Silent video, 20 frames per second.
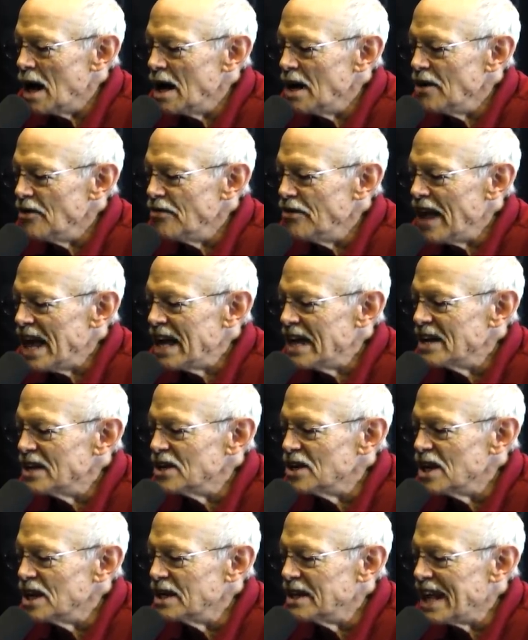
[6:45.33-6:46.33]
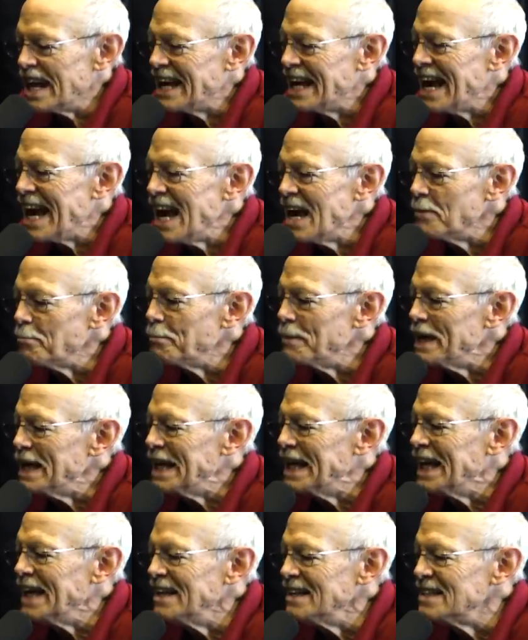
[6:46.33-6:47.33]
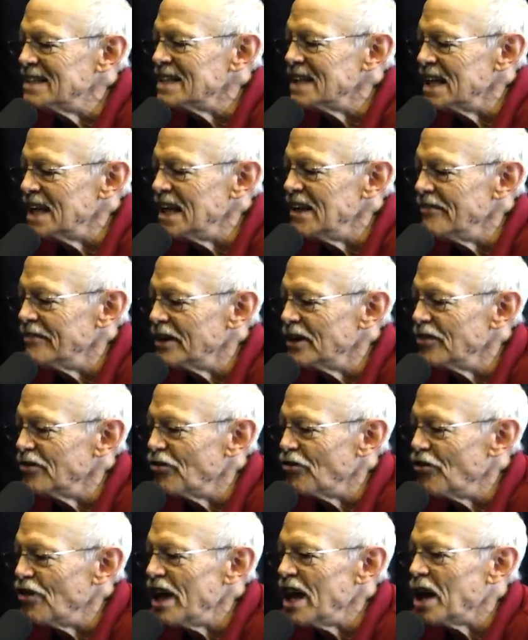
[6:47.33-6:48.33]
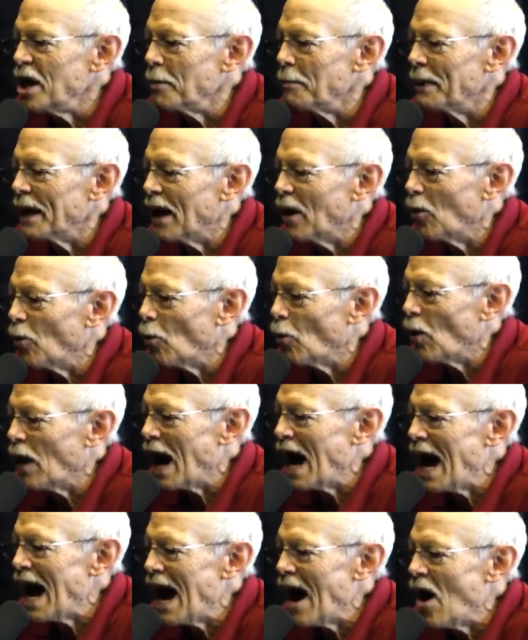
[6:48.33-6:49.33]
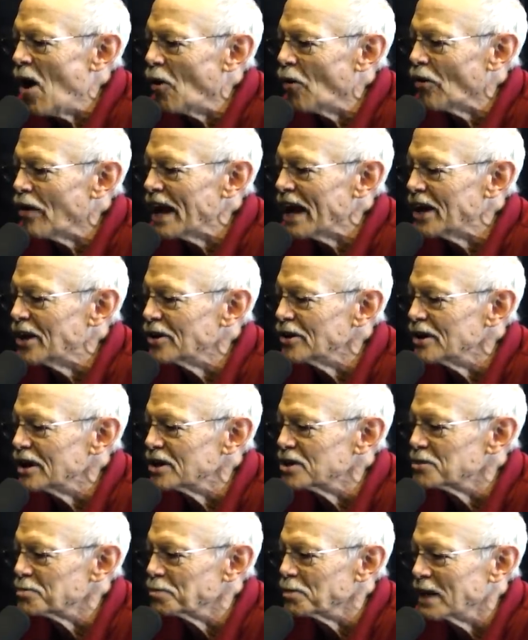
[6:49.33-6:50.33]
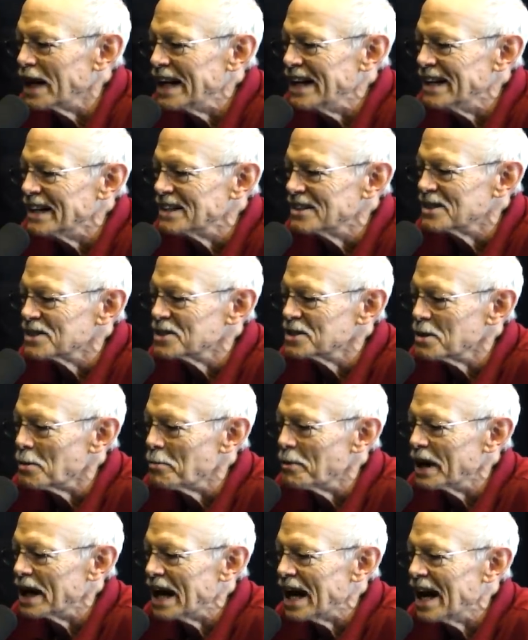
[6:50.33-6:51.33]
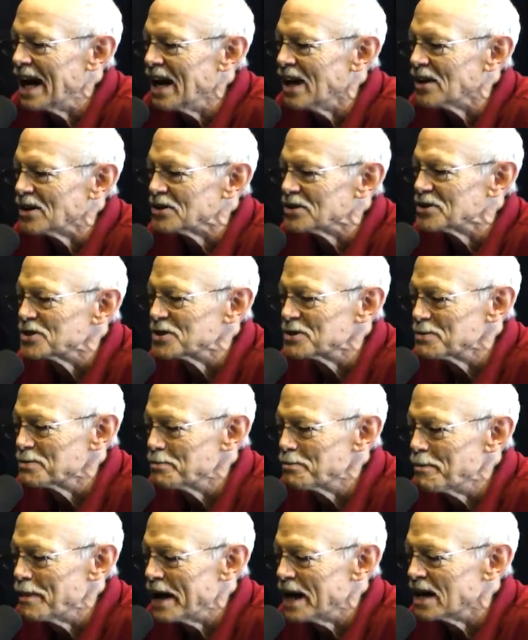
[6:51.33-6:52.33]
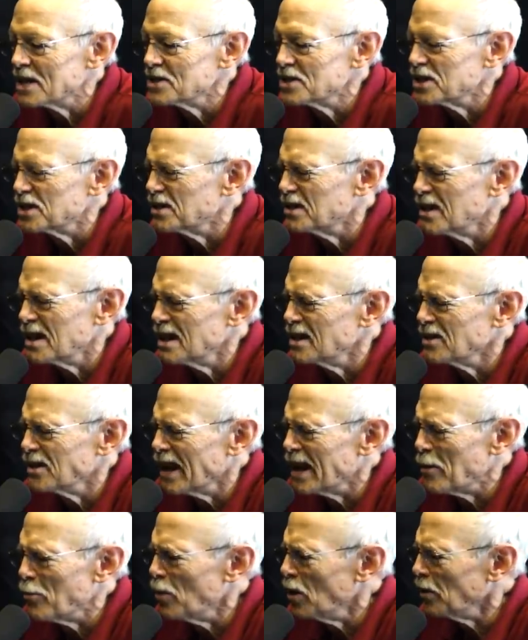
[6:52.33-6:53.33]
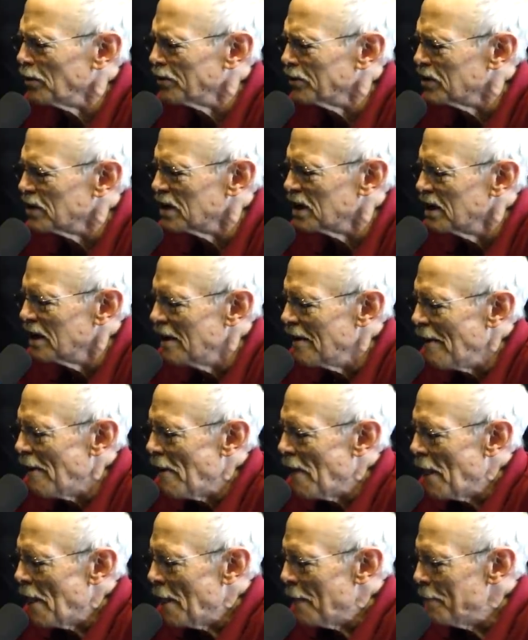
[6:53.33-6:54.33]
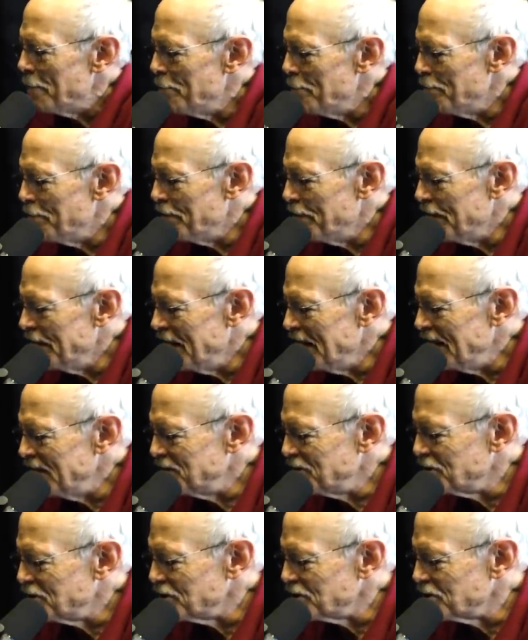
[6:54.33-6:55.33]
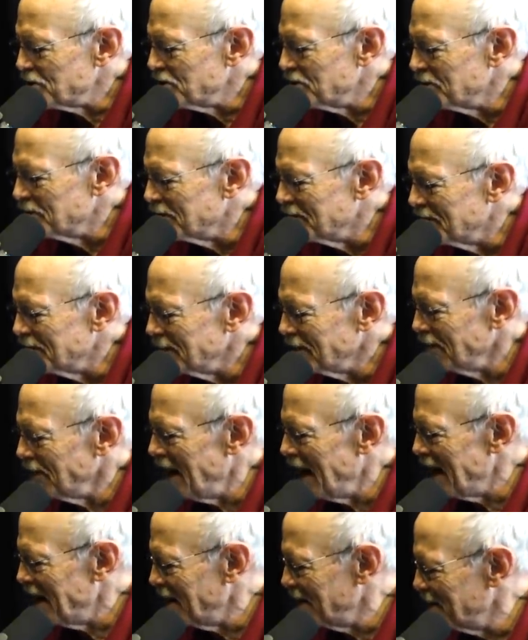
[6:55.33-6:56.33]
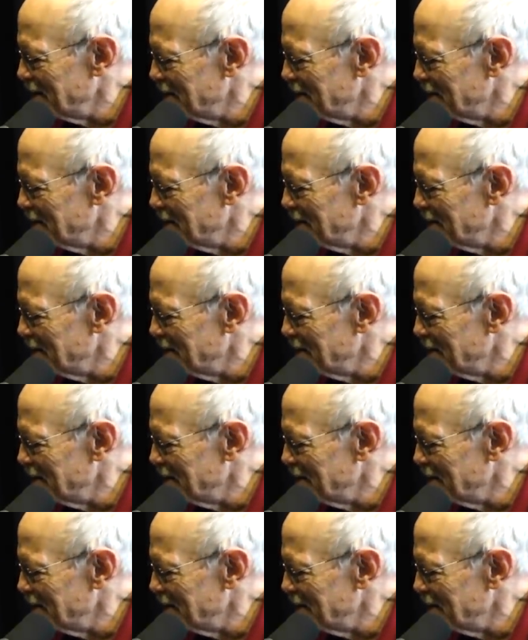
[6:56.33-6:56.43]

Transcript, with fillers: they they can't begin to even think about how they could explain it to somebody else because it, it like well it's just like